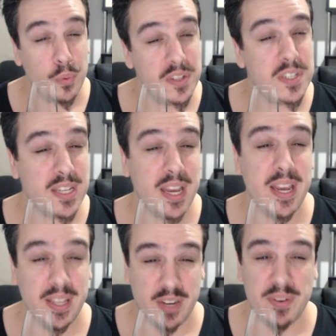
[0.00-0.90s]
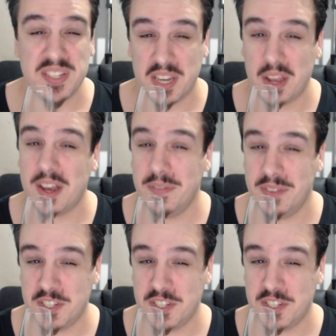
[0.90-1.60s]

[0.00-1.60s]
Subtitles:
will say there is a kind of